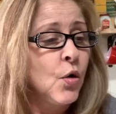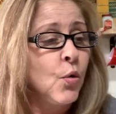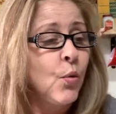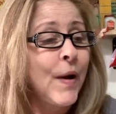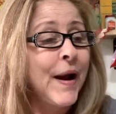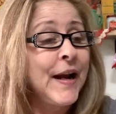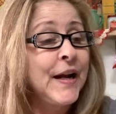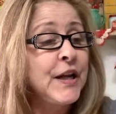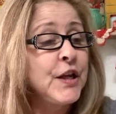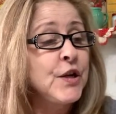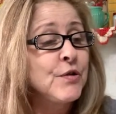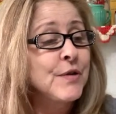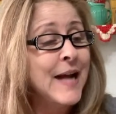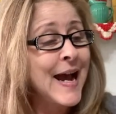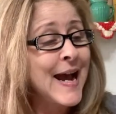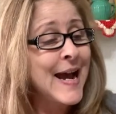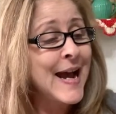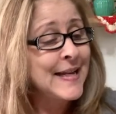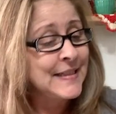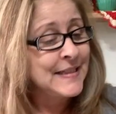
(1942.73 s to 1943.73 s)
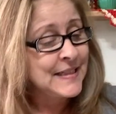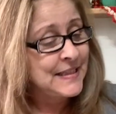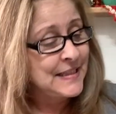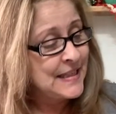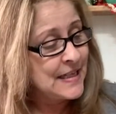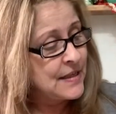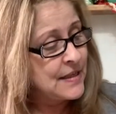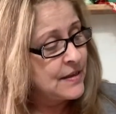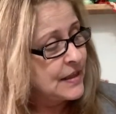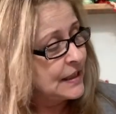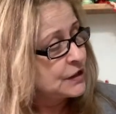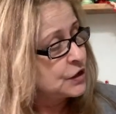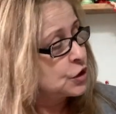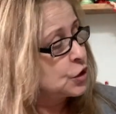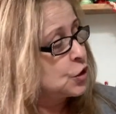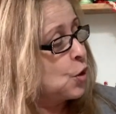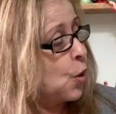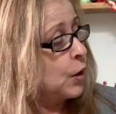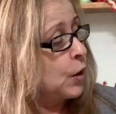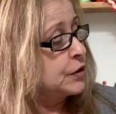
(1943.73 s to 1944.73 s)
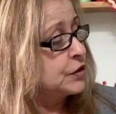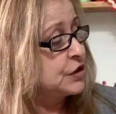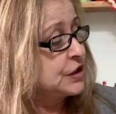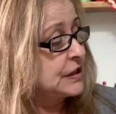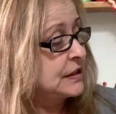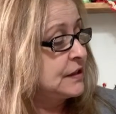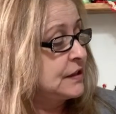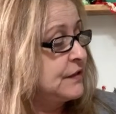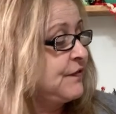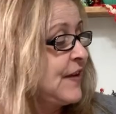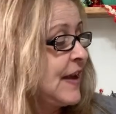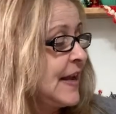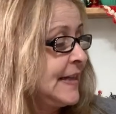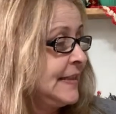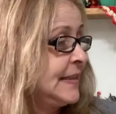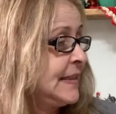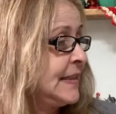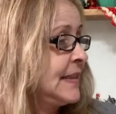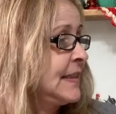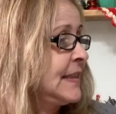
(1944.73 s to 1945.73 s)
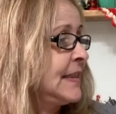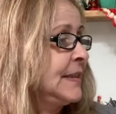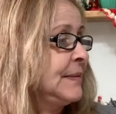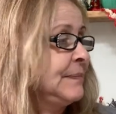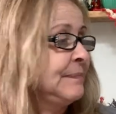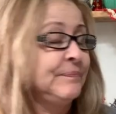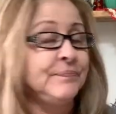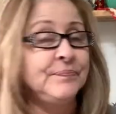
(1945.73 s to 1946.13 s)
Wait do you guys see this gorgeous vase.